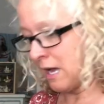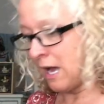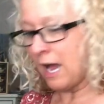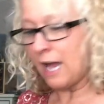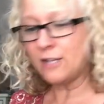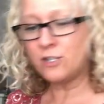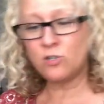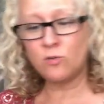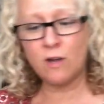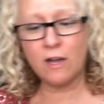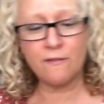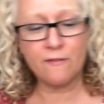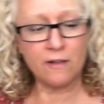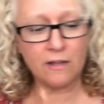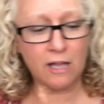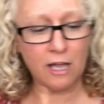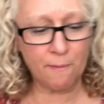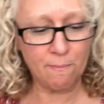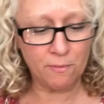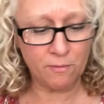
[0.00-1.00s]
I do have a
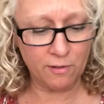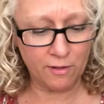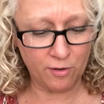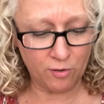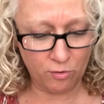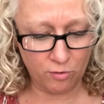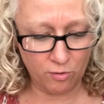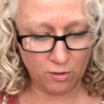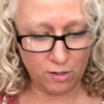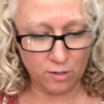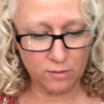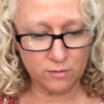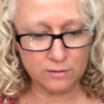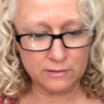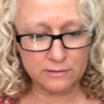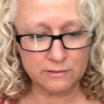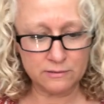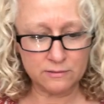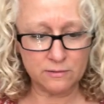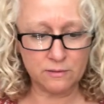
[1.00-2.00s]
couple little
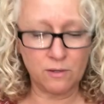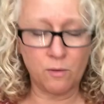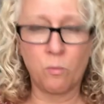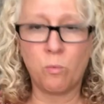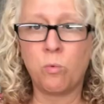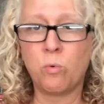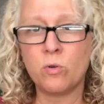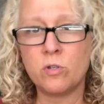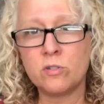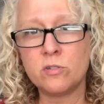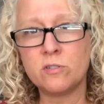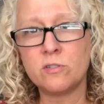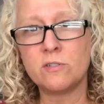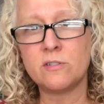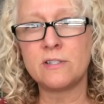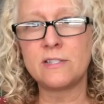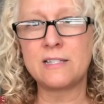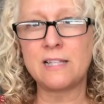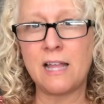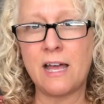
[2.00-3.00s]
wool
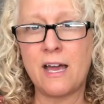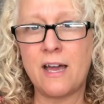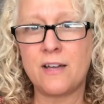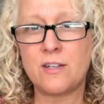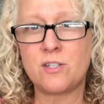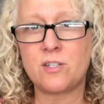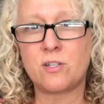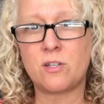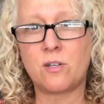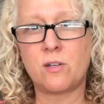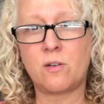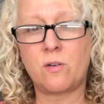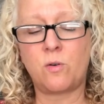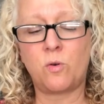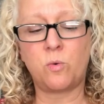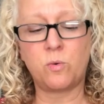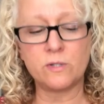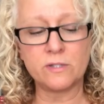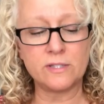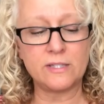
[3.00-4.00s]
slash
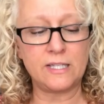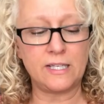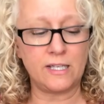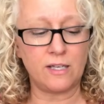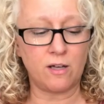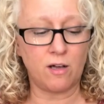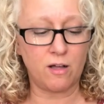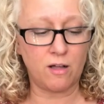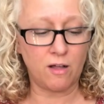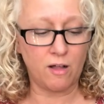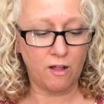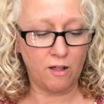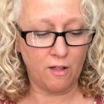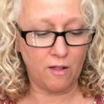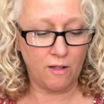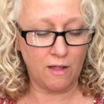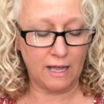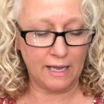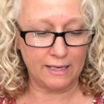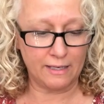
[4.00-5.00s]
quilting
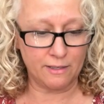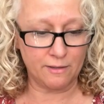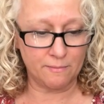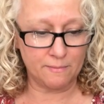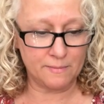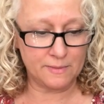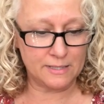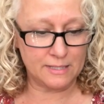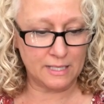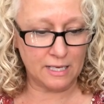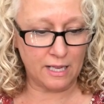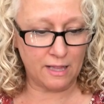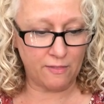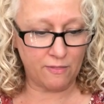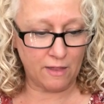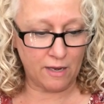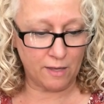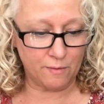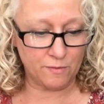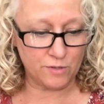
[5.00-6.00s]
haul items that I
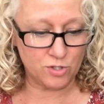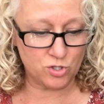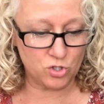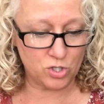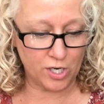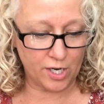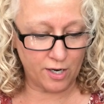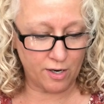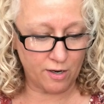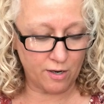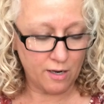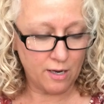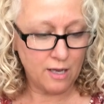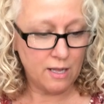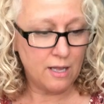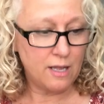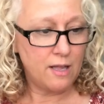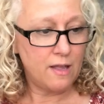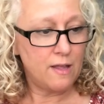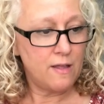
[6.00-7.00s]
thought I would share.
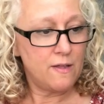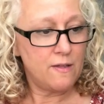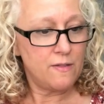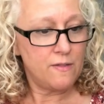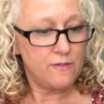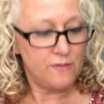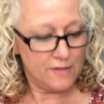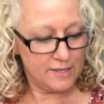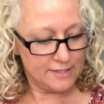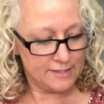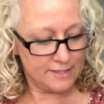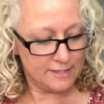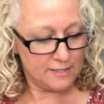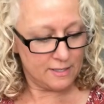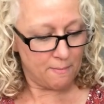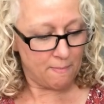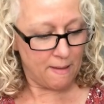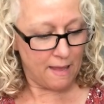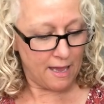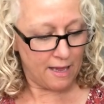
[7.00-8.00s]
This is
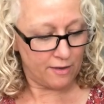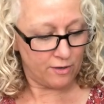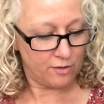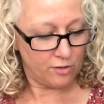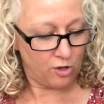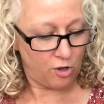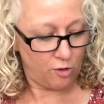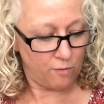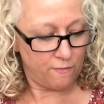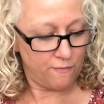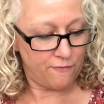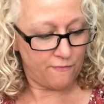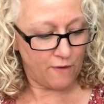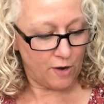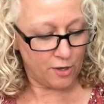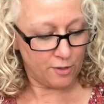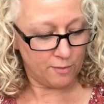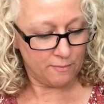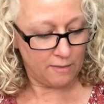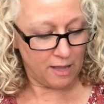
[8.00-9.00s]
a pattern called
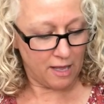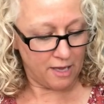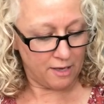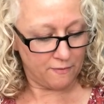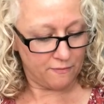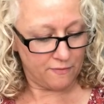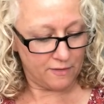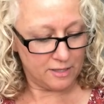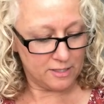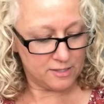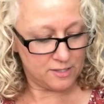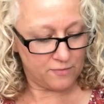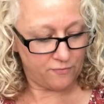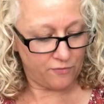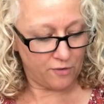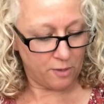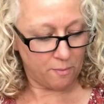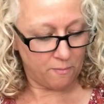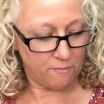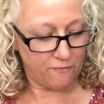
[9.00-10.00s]
Farm Life and it's
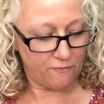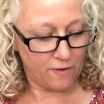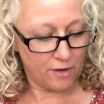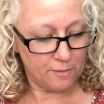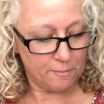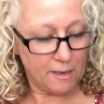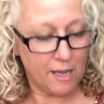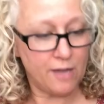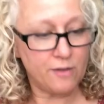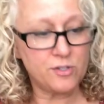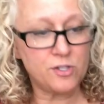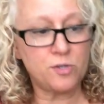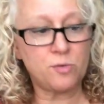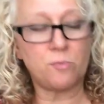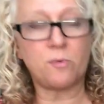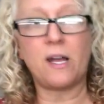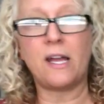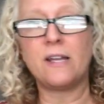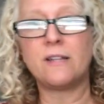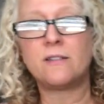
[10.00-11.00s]
from Farmhouse
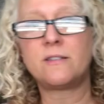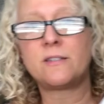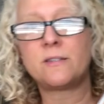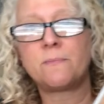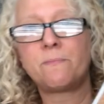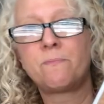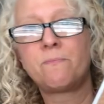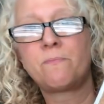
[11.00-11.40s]
Threads.